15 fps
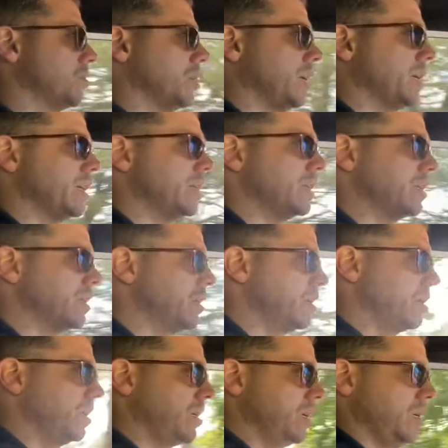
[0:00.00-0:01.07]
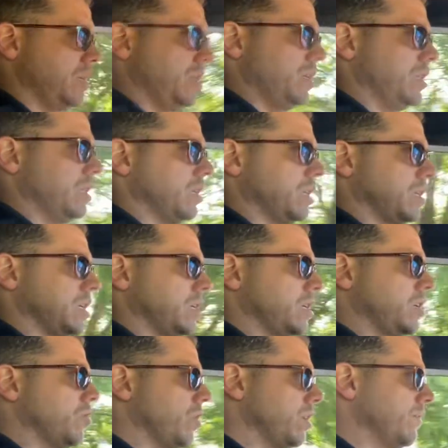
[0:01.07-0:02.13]
and they
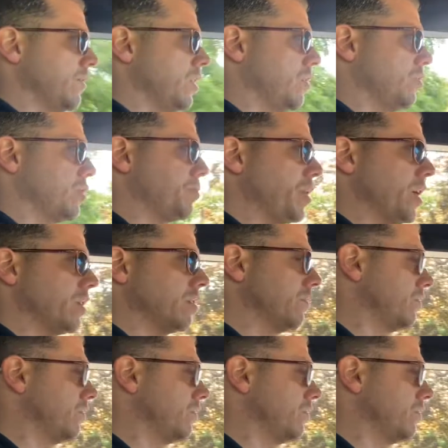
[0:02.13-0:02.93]
create a very responsive